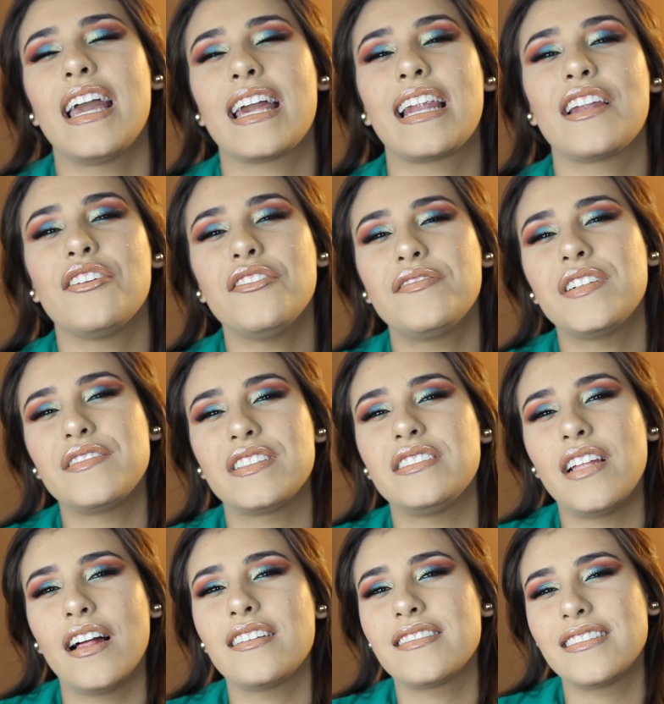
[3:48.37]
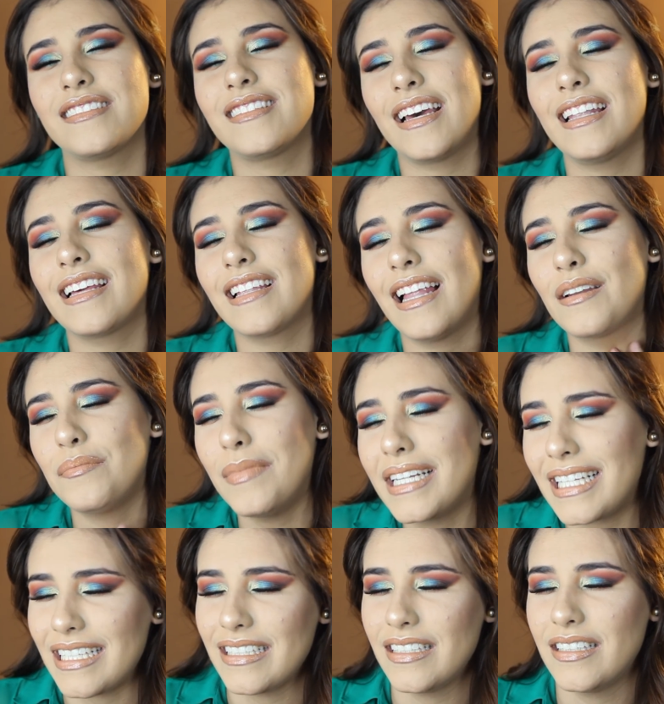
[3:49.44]
And I know $15 doesn't sound like a lot of
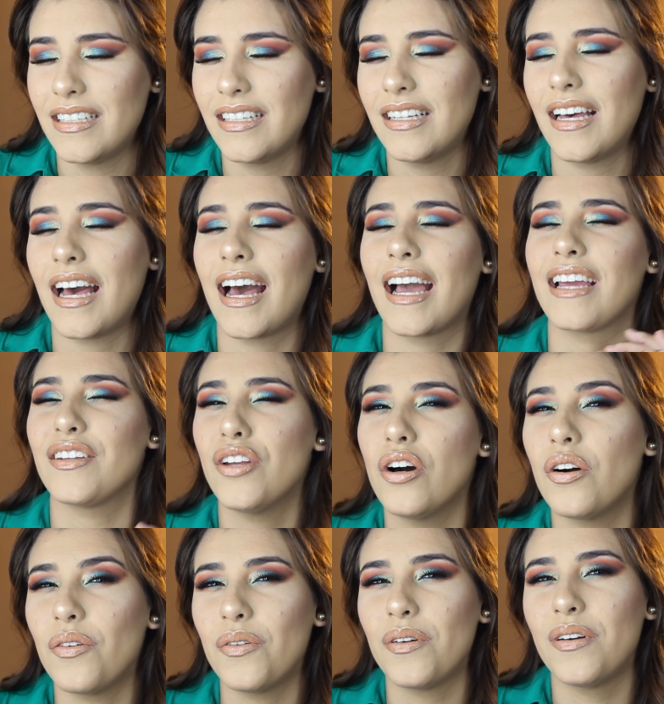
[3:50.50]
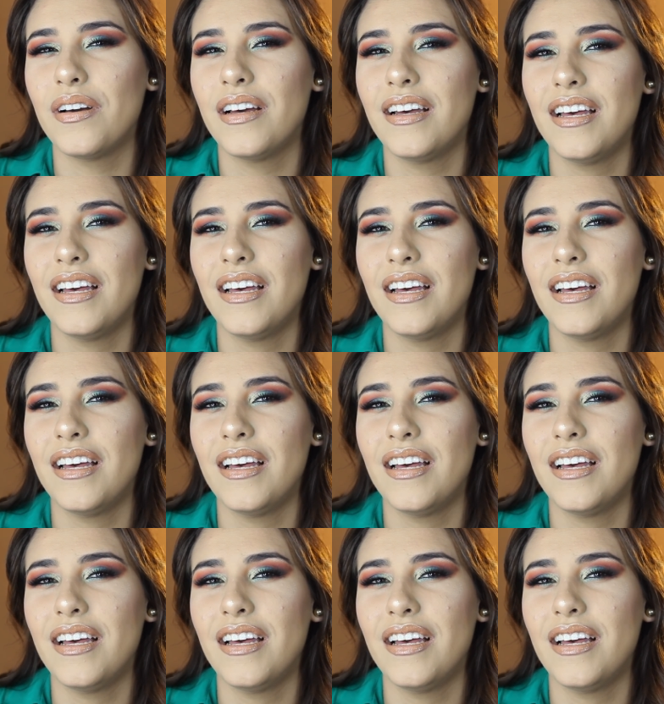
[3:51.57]
money. I know.